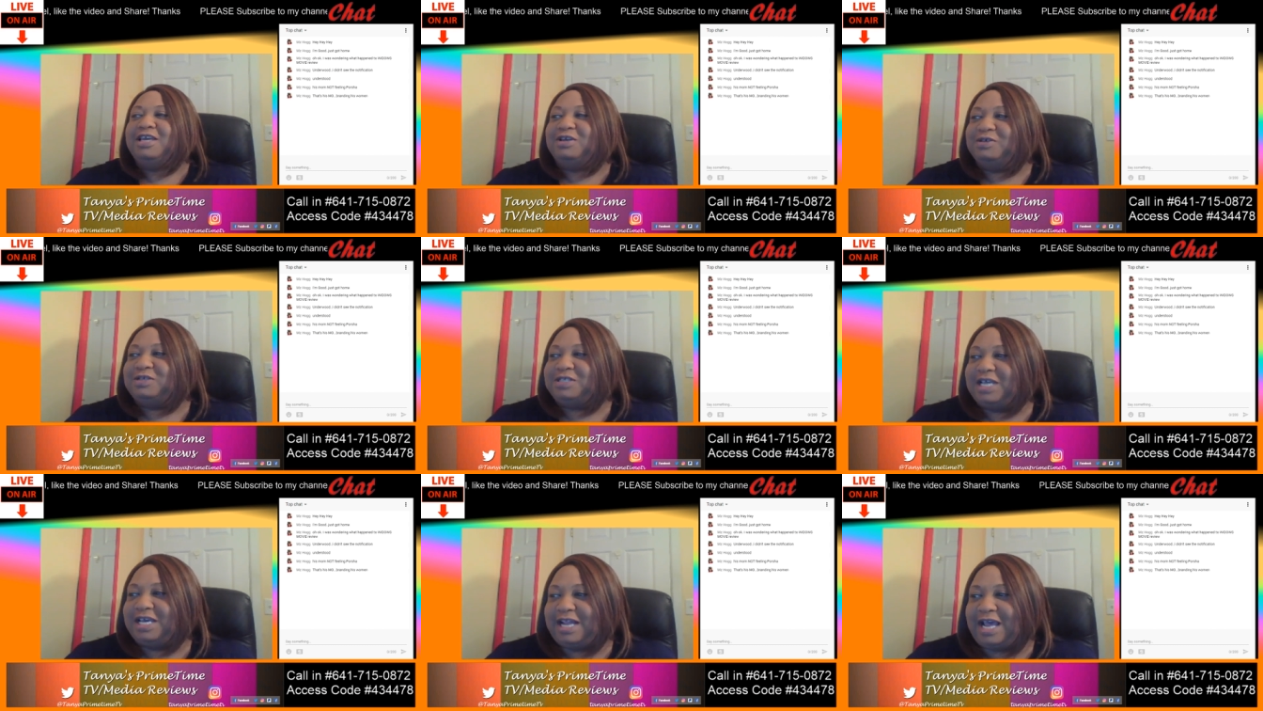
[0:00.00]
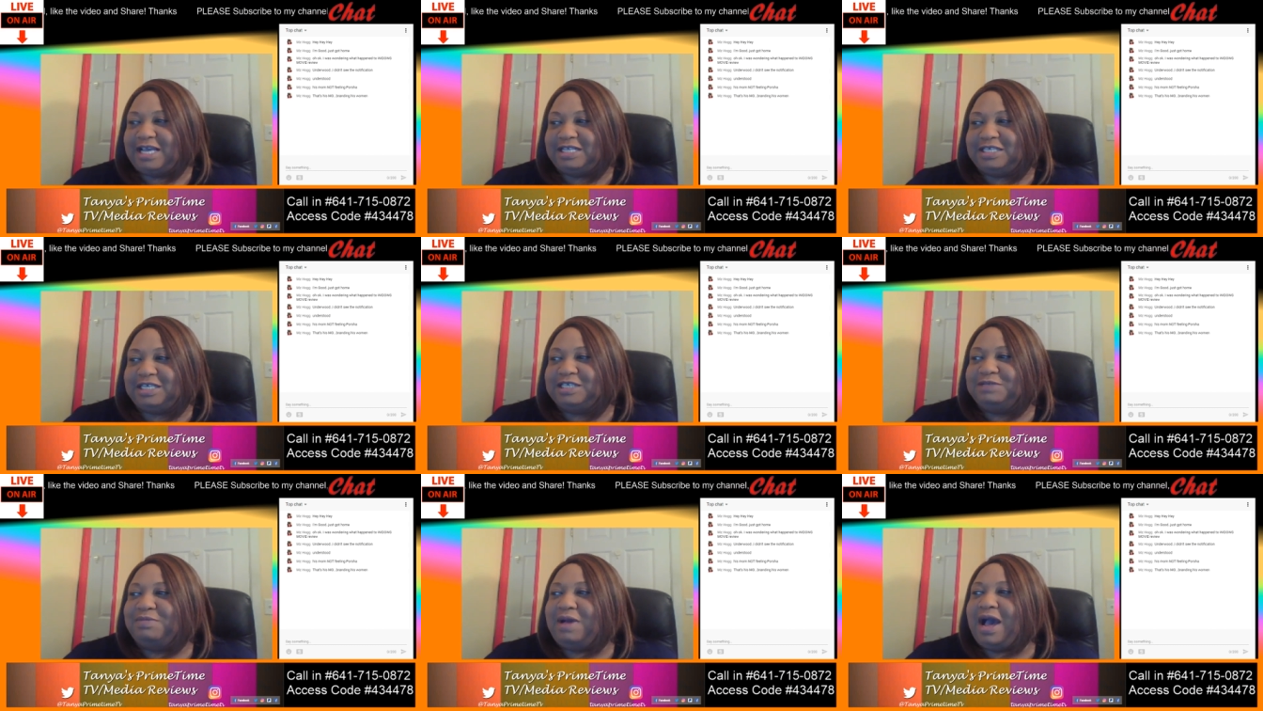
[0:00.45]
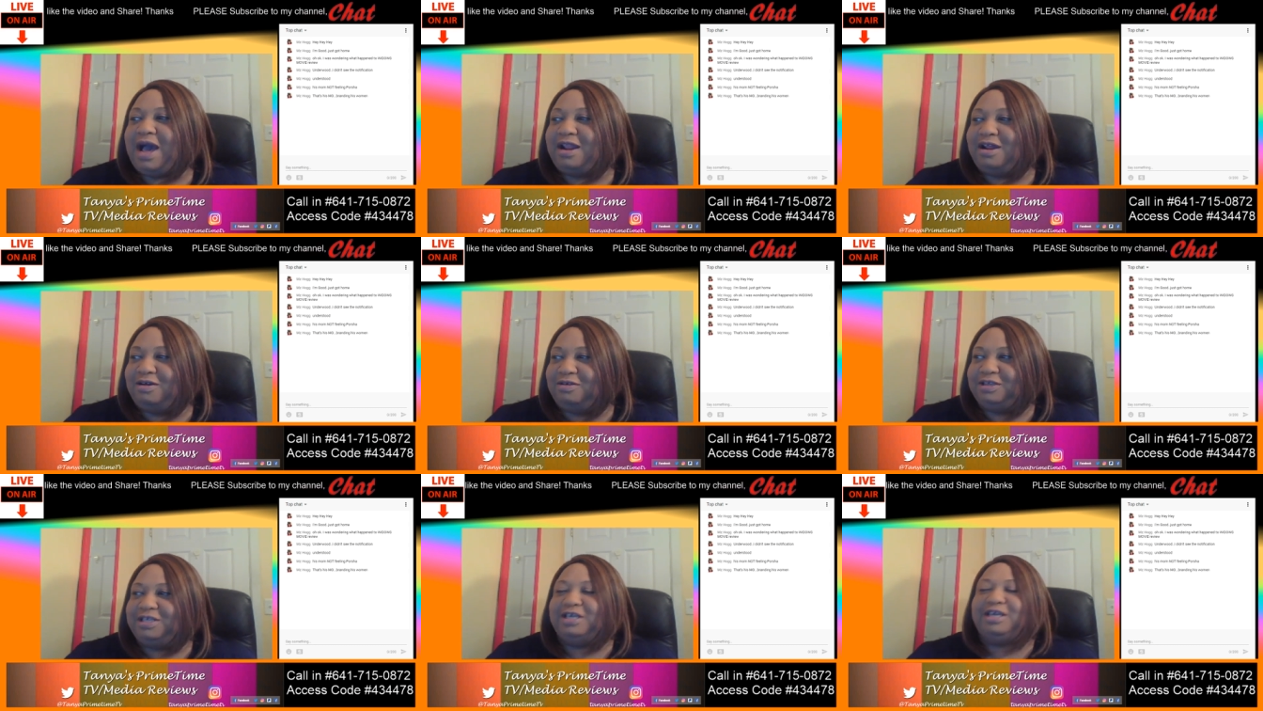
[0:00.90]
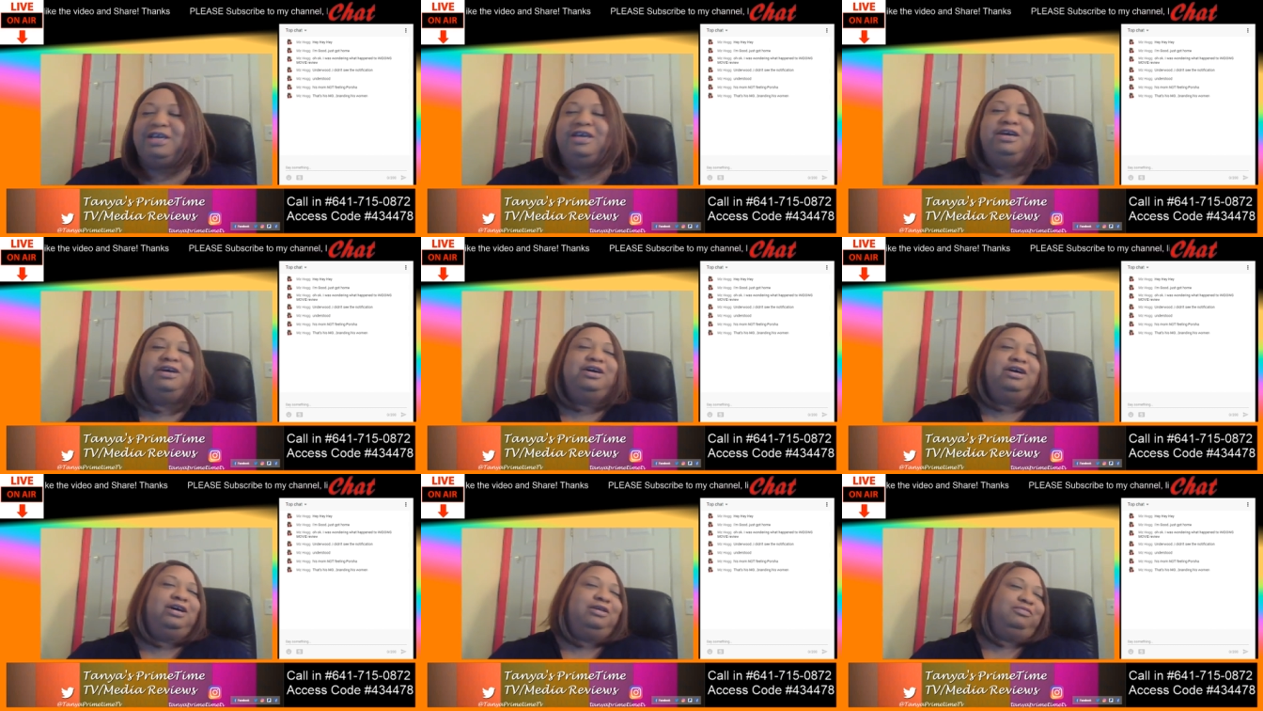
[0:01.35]
you said that's his model?
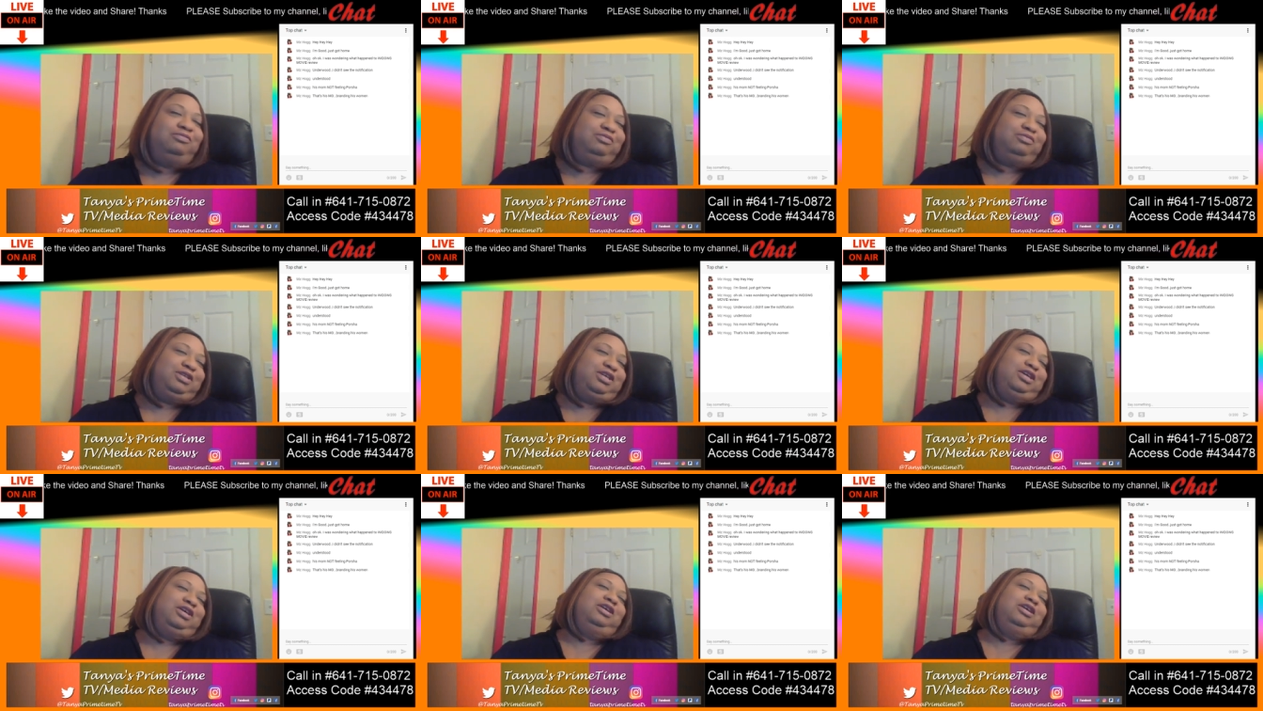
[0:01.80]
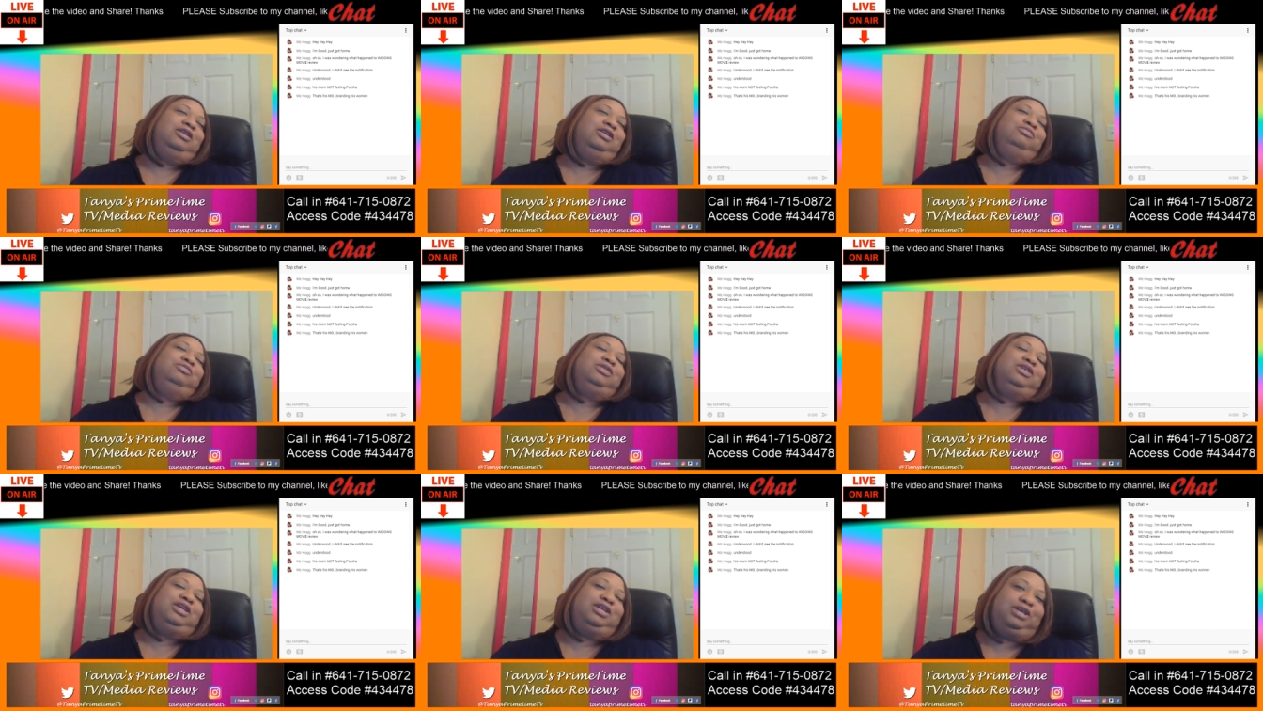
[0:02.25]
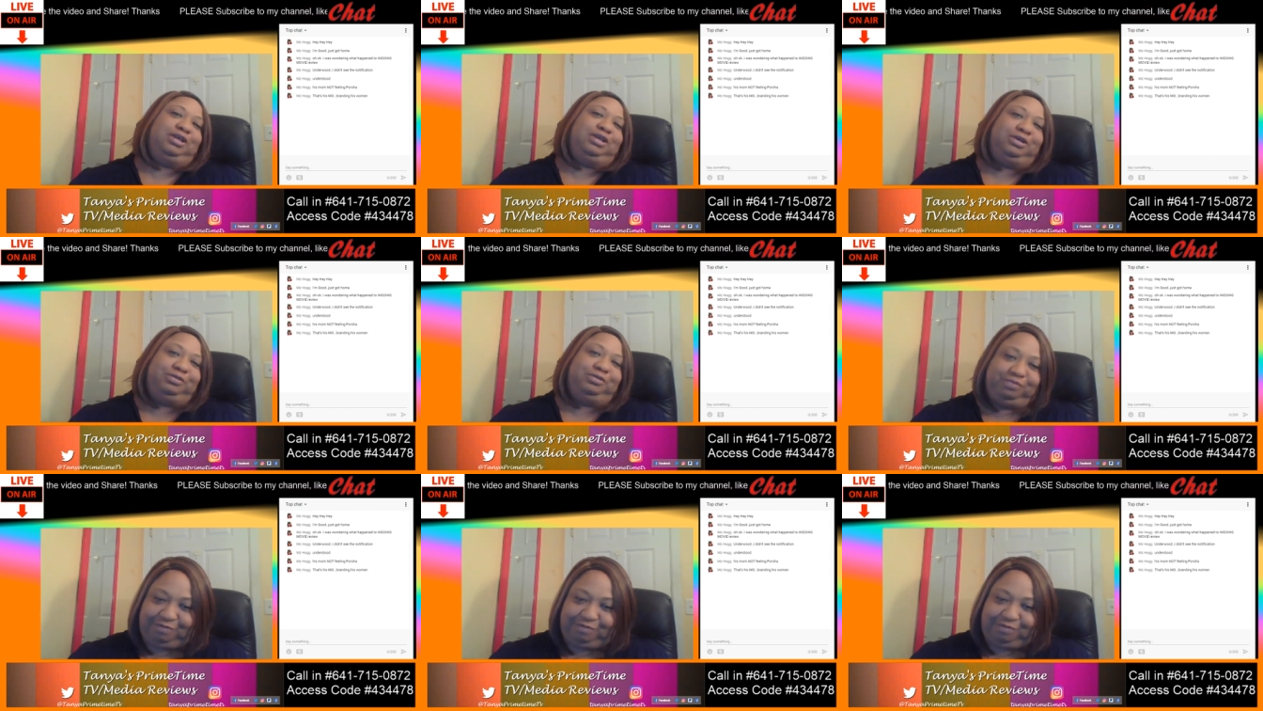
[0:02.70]
Yep, yep, yep.